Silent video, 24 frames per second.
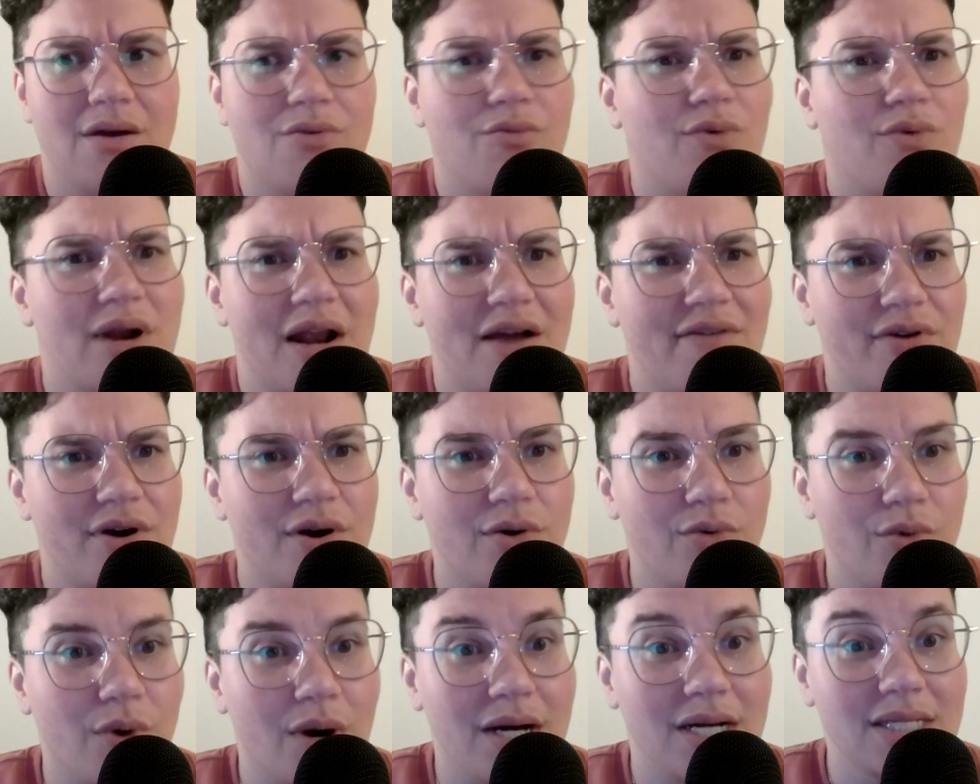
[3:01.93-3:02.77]
whatever
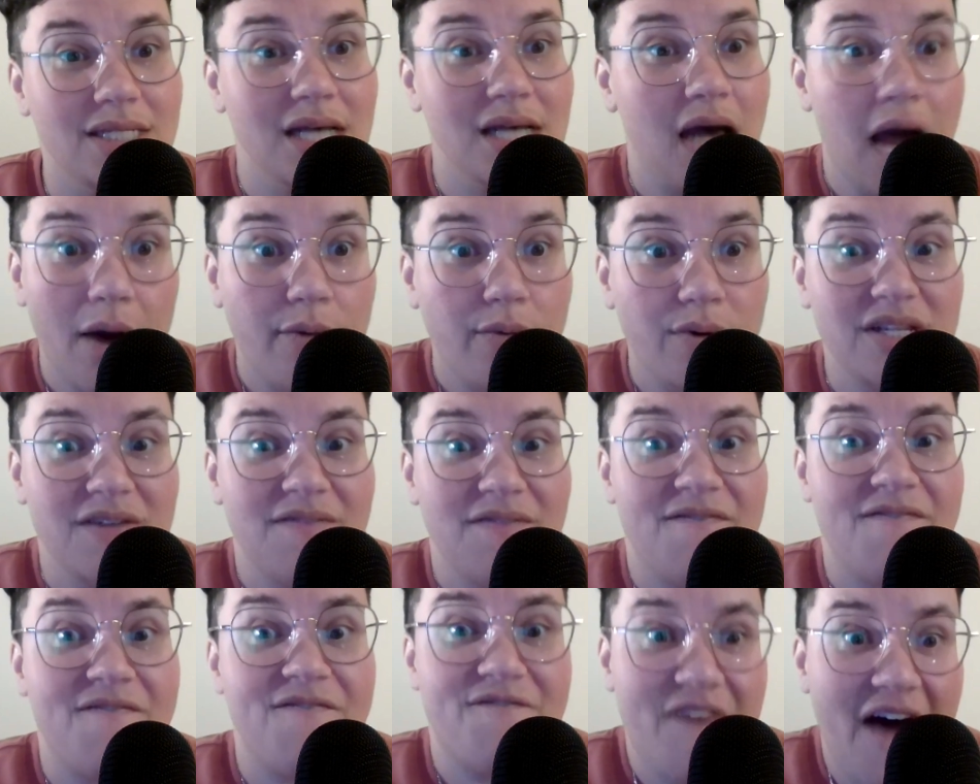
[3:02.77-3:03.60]
it was. I
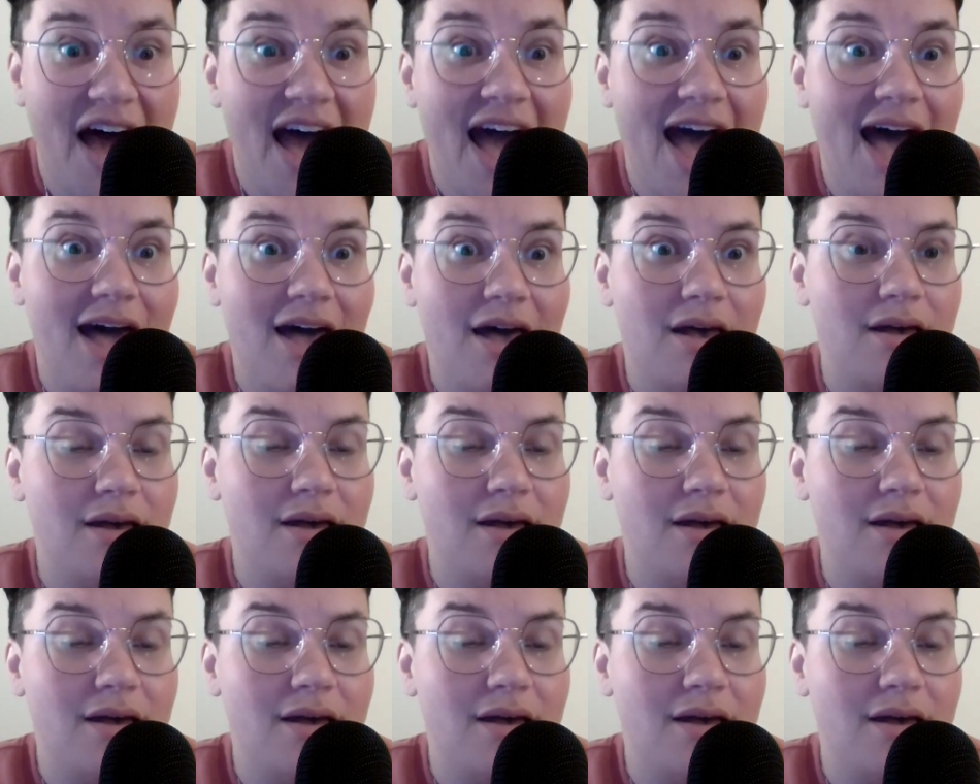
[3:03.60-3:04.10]
wasn't fat.